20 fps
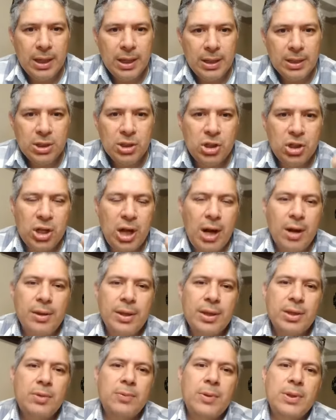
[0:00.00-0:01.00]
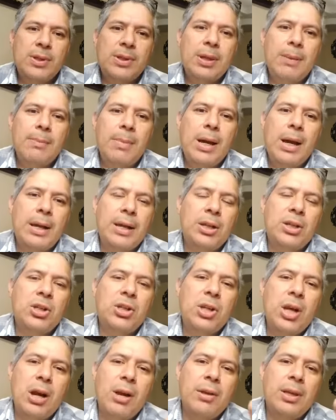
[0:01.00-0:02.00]
Share this with somebody.
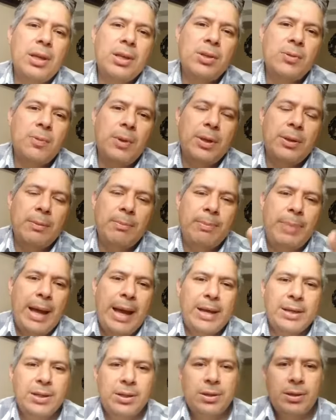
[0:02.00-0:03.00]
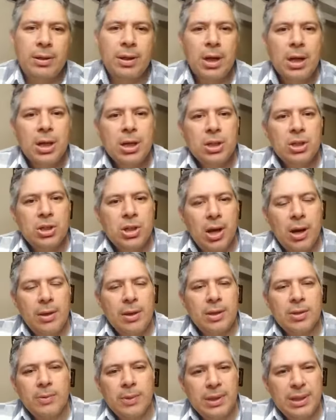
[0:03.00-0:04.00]
Share this with a pastor. Share
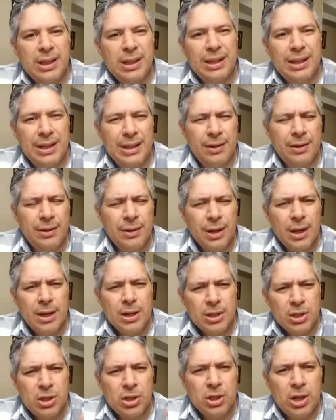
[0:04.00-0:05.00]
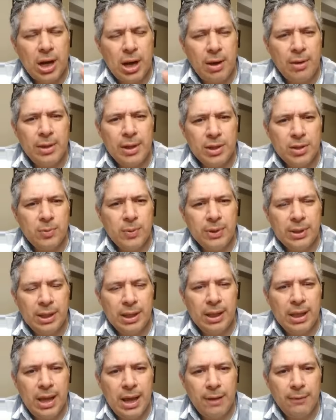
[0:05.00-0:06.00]
this with a leader. Share this with a
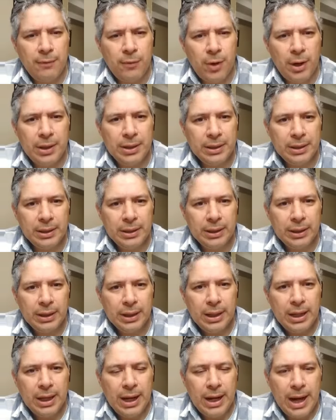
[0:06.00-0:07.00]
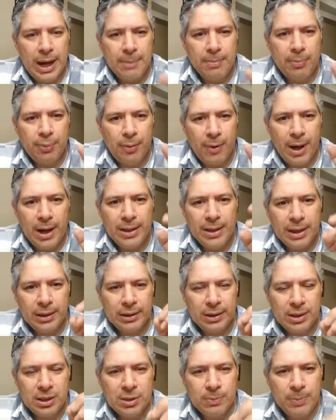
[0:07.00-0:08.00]
loved one. And I pray that
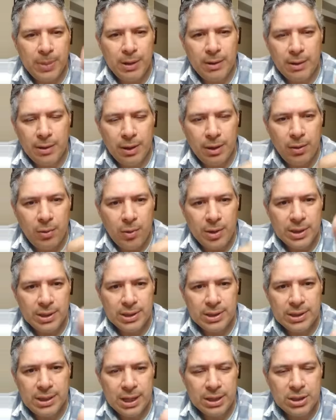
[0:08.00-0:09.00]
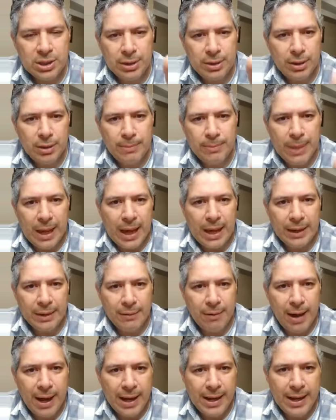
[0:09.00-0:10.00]
the Spirit of the Lord is touching their body
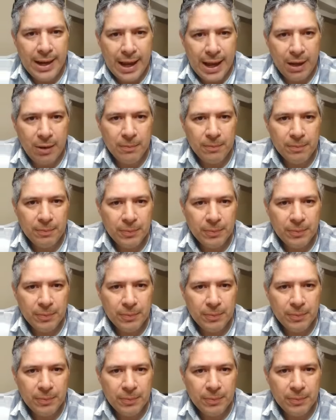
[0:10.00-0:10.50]
right now.